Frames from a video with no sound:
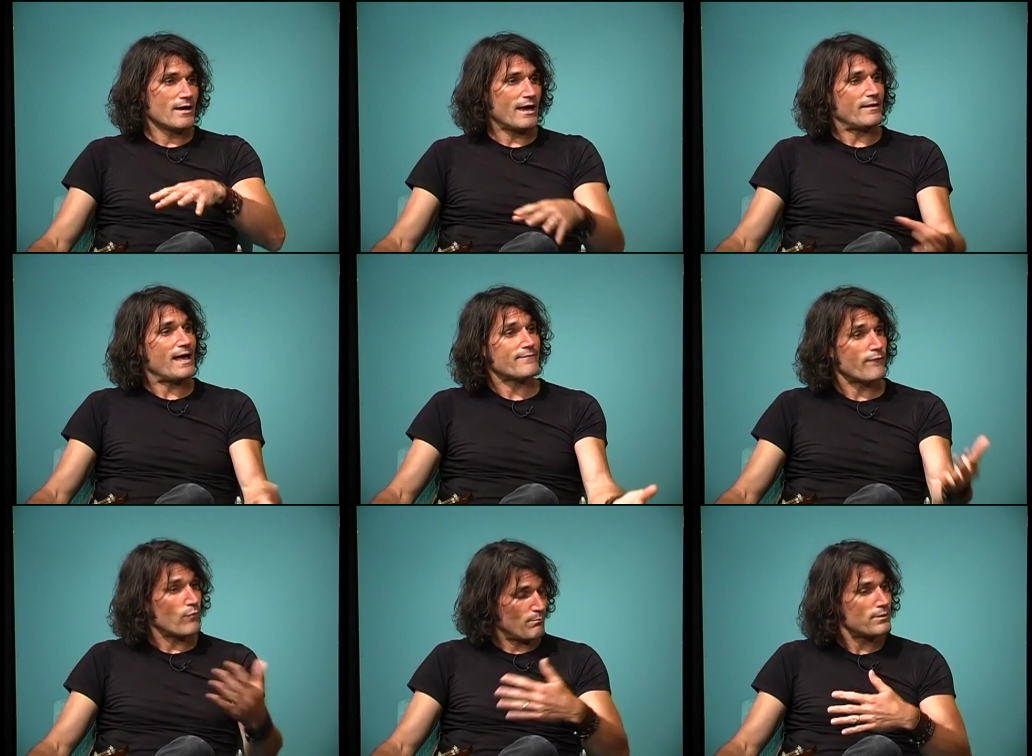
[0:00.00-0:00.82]
and have
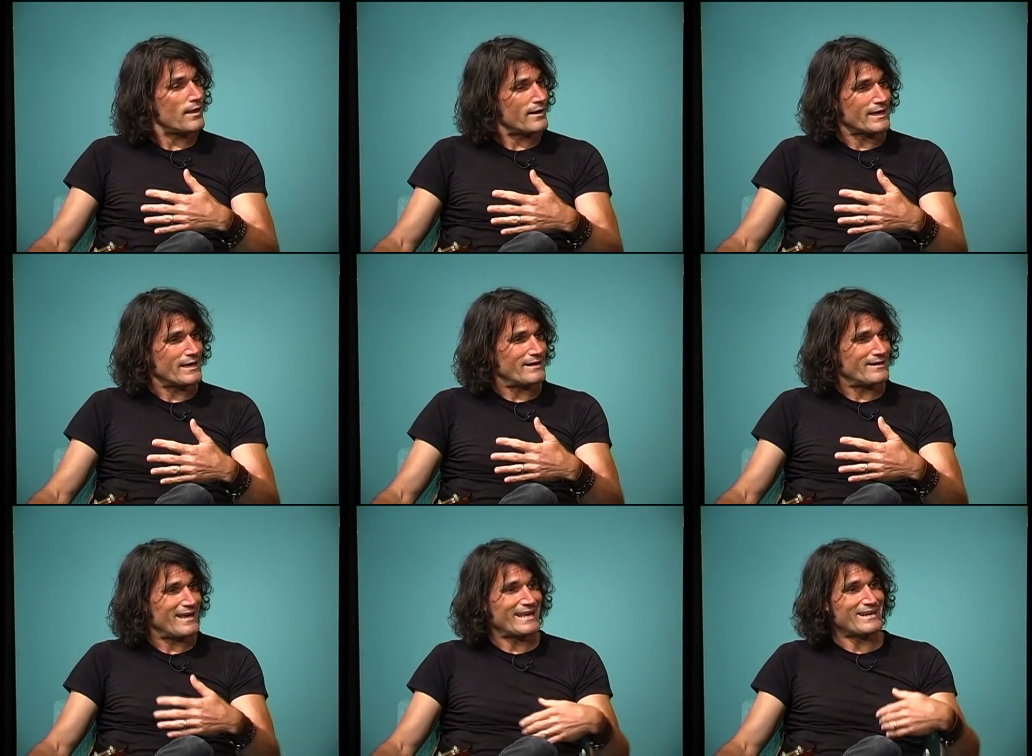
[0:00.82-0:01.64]
everyone plug
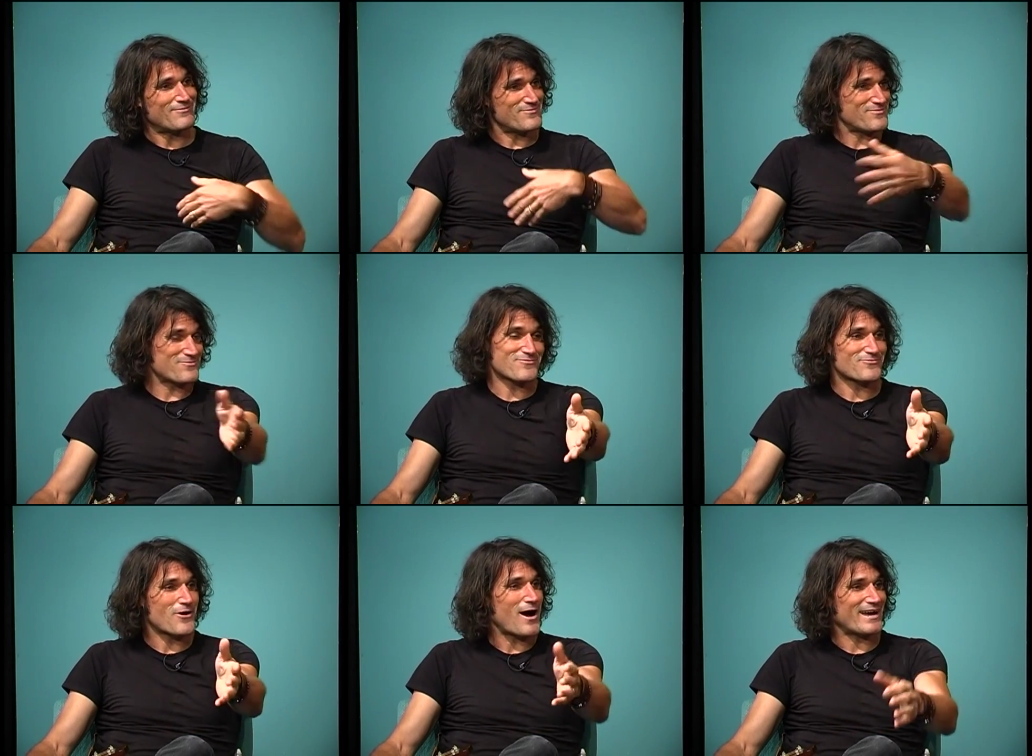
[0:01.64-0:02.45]
in and
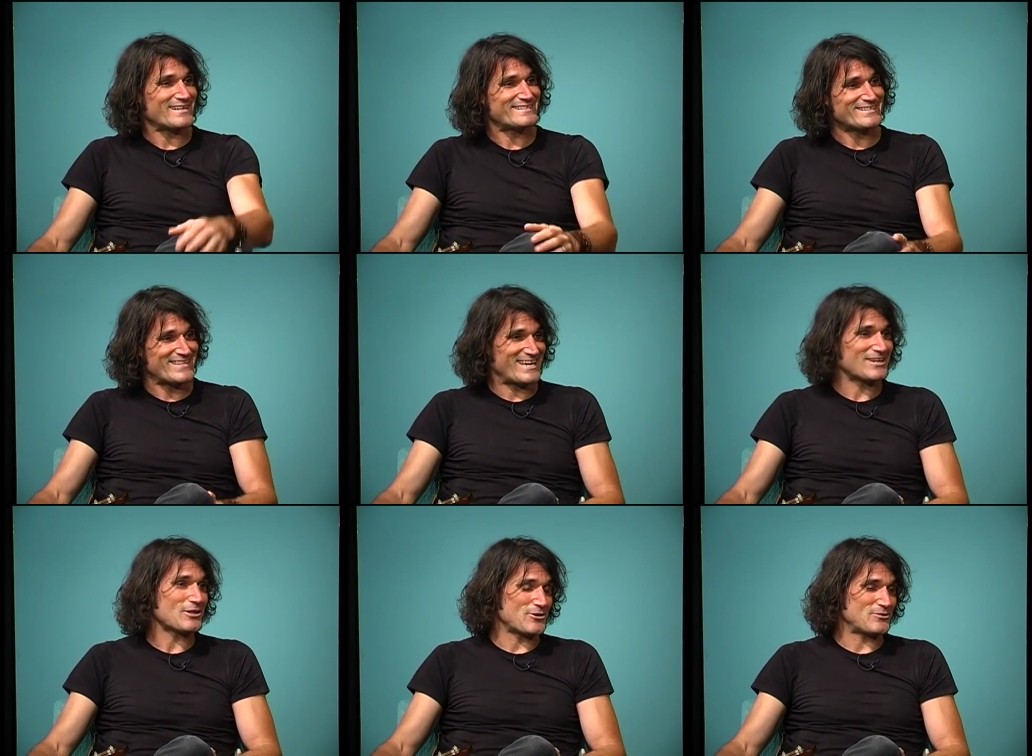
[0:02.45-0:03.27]
rocket till they
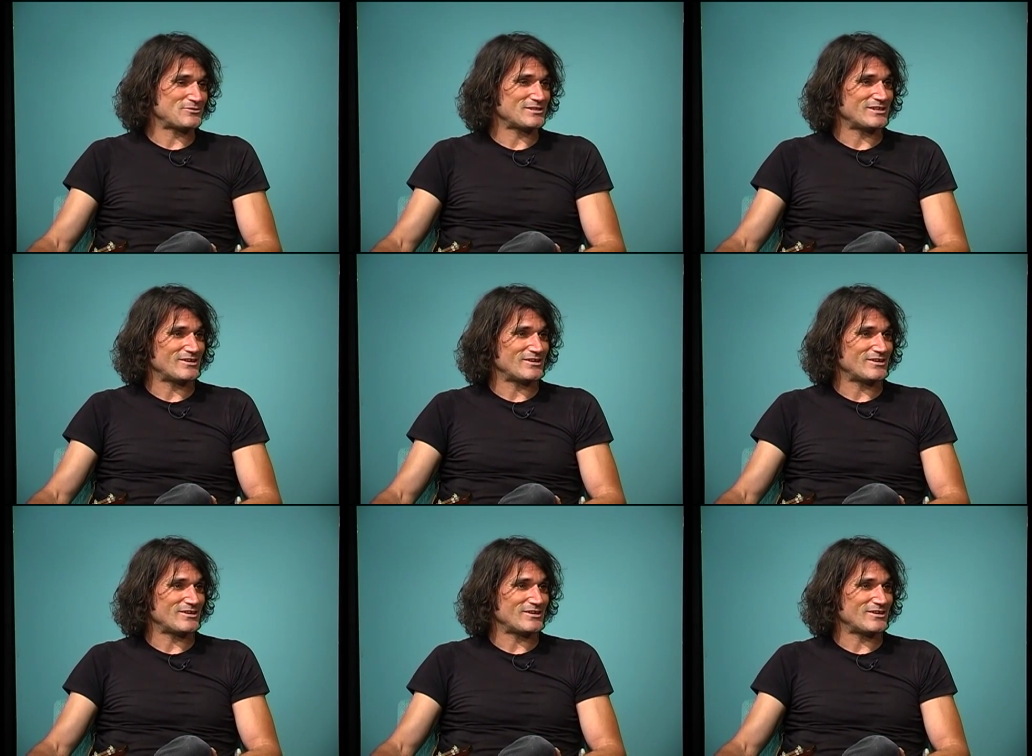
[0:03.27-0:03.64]
close. It know?